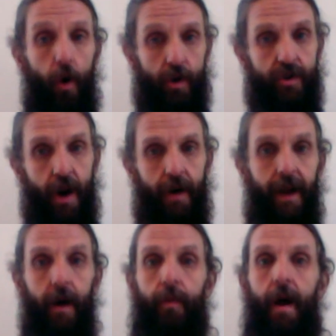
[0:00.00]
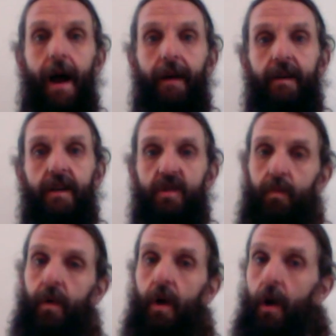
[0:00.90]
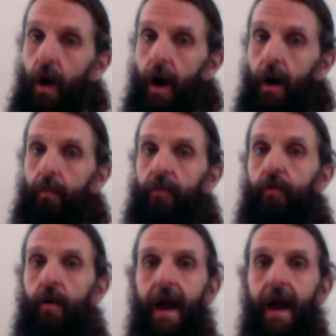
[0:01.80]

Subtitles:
or starting our practice before